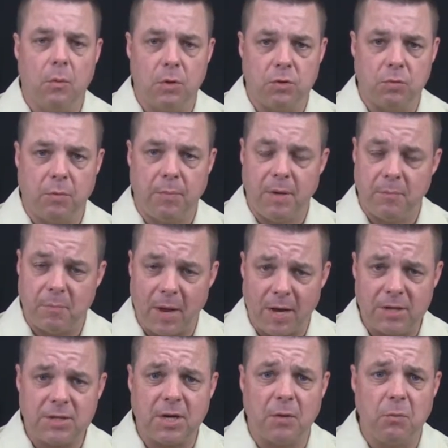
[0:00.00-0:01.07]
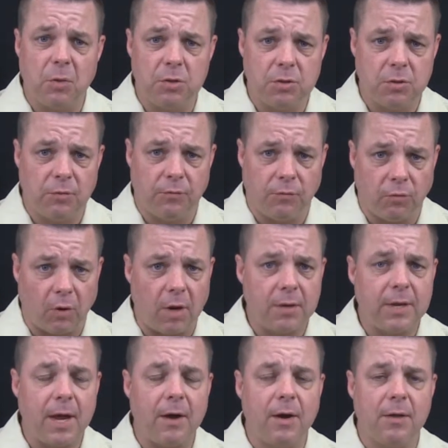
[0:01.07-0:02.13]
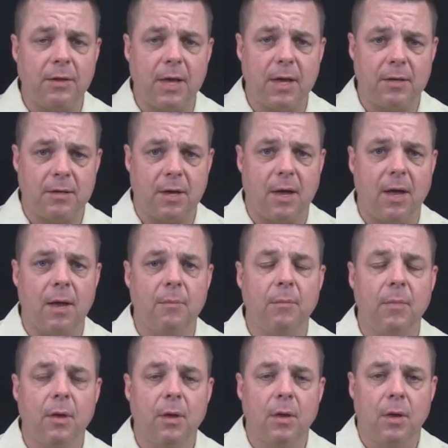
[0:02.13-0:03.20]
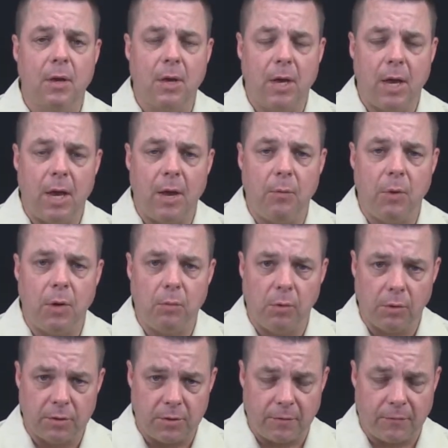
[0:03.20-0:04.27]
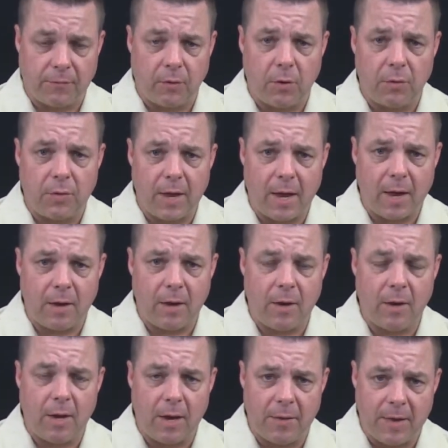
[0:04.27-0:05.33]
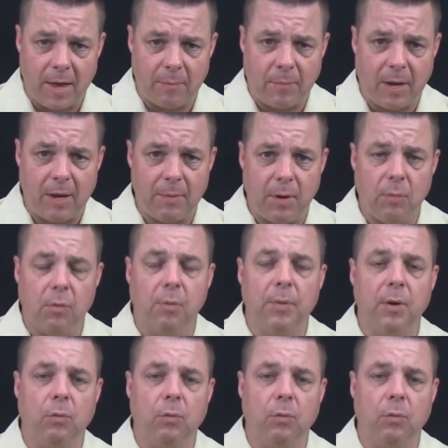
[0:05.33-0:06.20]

which will be based on what you've drawn down at that time, and we will defer that, and that payment will